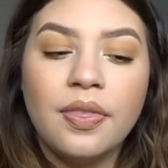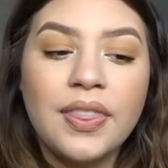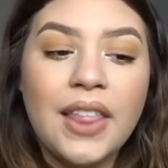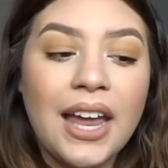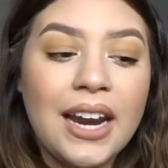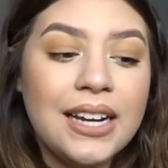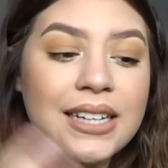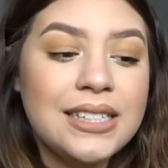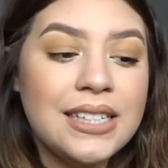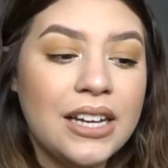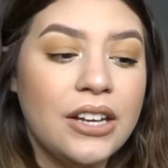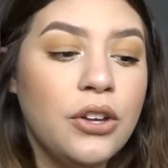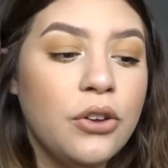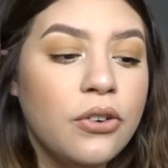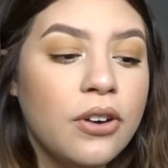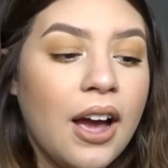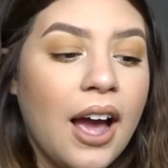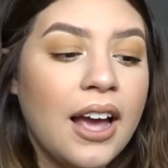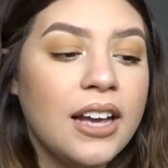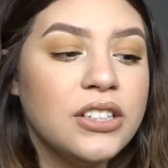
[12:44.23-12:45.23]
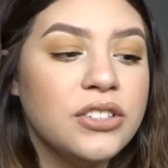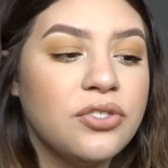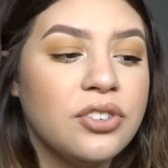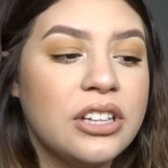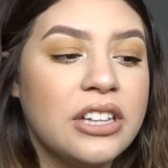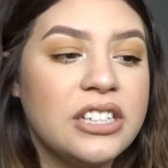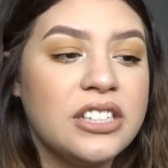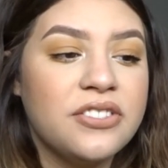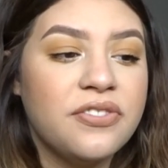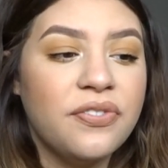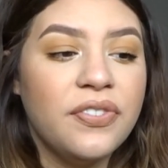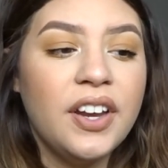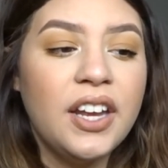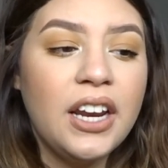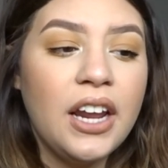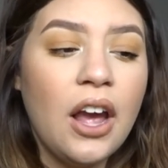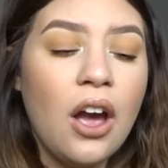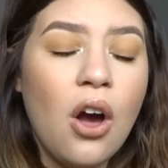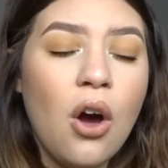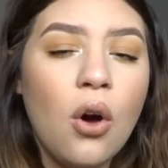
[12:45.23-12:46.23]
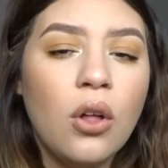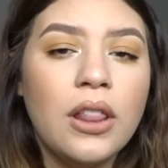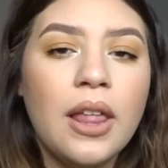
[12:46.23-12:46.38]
That is it, you guys, for this video.